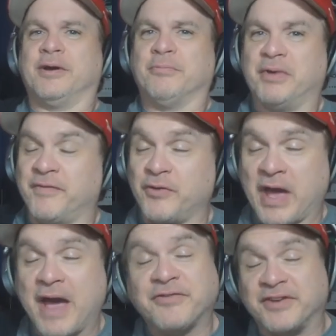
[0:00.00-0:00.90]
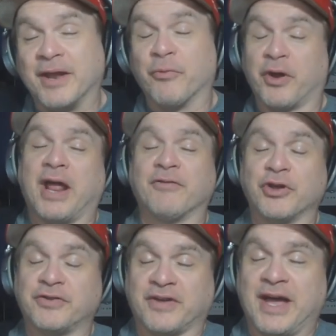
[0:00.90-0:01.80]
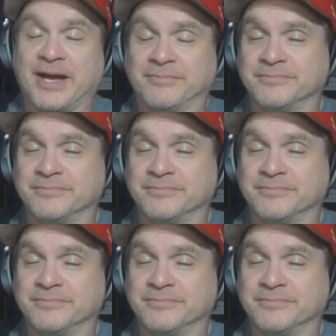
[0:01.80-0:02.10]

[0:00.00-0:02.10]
But if you have seen it, we're going to have a good time.